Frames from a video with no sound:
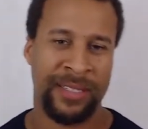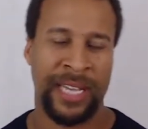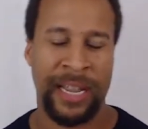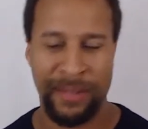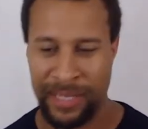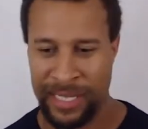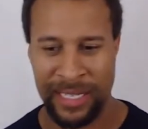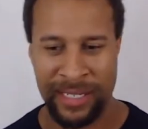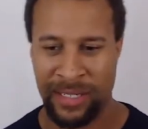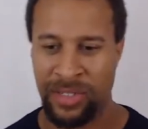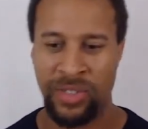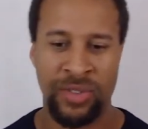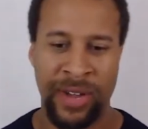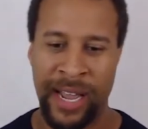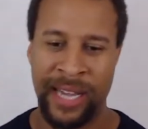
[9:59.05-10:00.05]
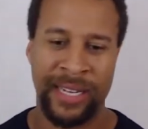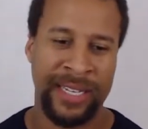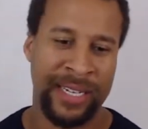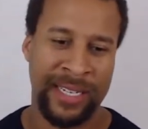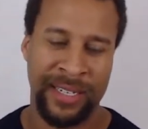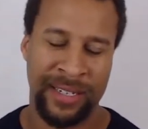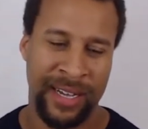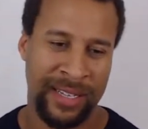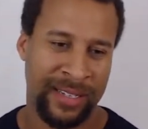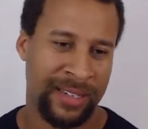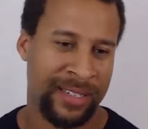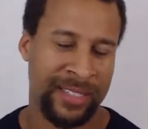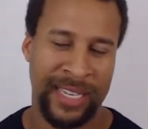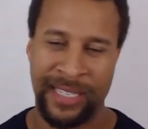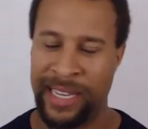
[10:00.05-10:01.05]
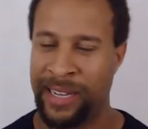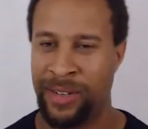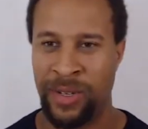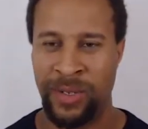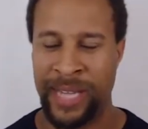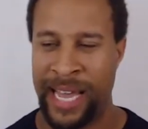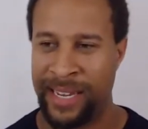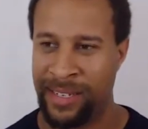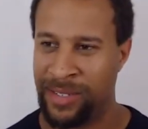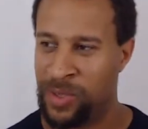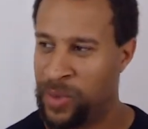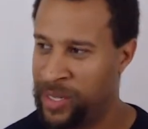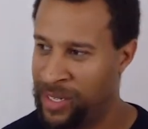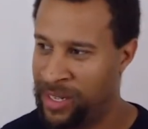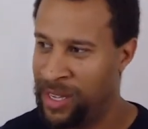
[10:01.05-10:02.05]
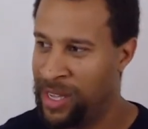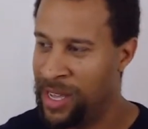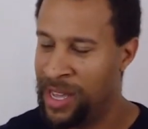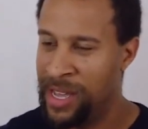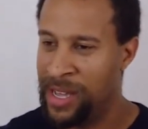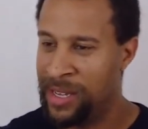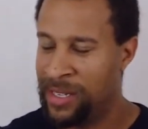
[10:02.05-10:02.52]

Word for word: Everything's trying to eat another. It's like that old adage where the the